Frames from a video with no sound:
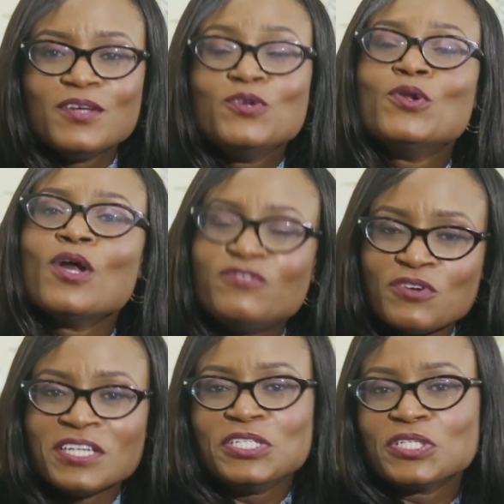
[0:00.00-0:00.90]
You love
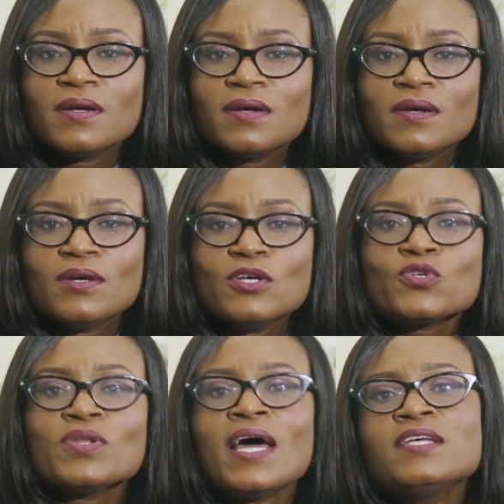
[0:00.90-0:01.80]
tradition.
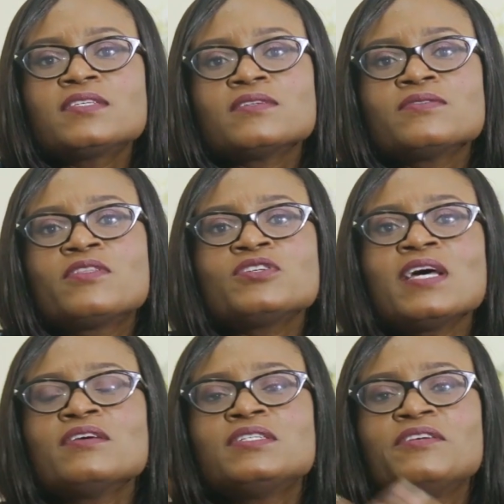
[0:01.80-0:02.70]
So those
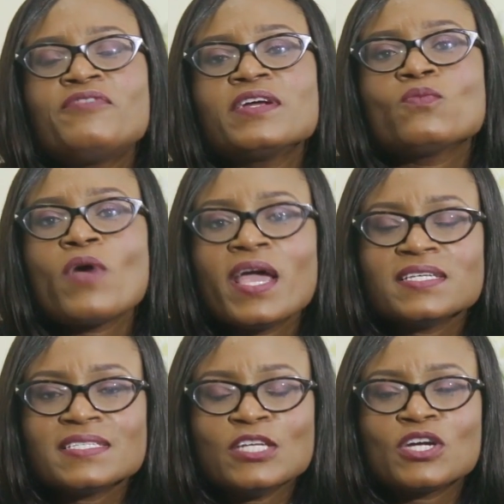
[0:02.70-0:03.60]
are the different
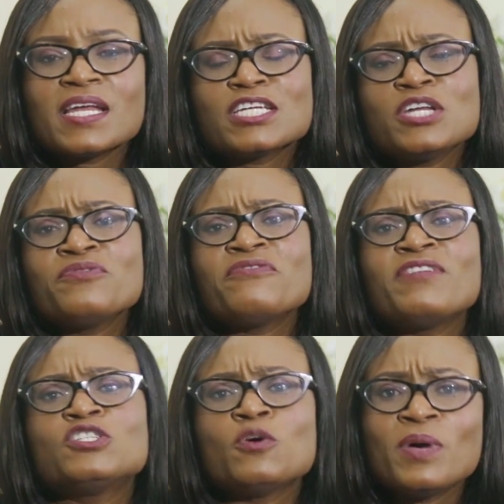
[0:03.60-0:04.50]
ways that you can actually
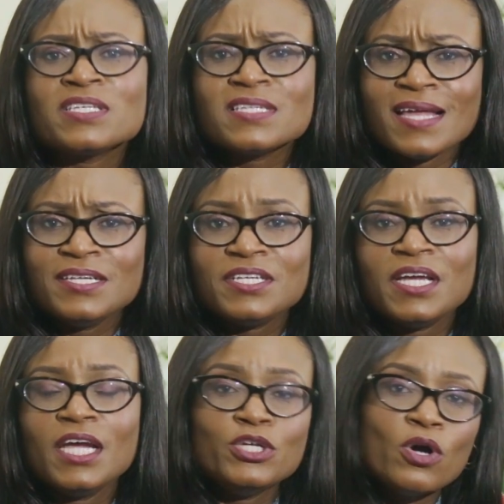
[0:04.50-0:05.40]
reflect your personality
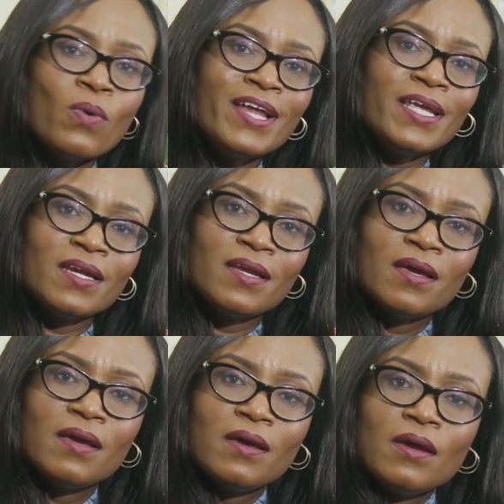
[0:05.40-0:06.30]
in your wedding.
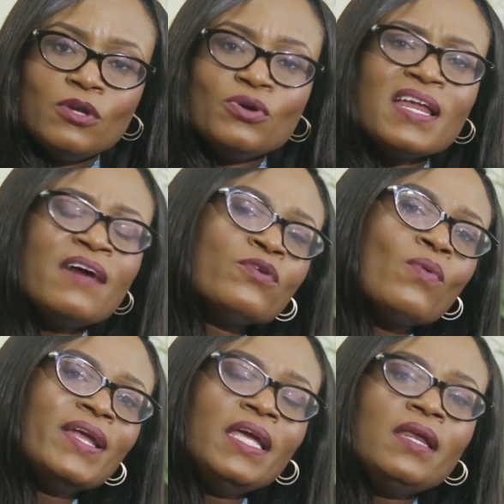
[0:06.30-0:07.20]
You can have the
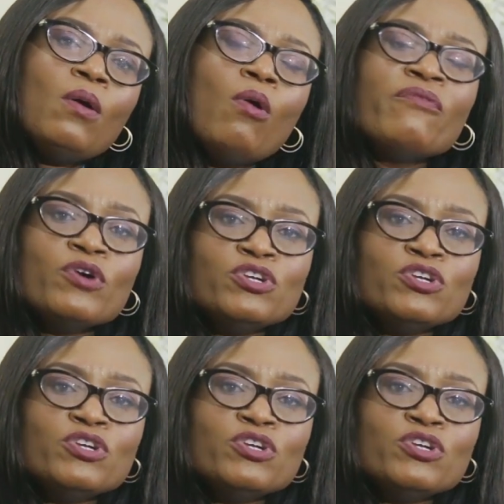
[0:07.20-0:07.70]
wedding of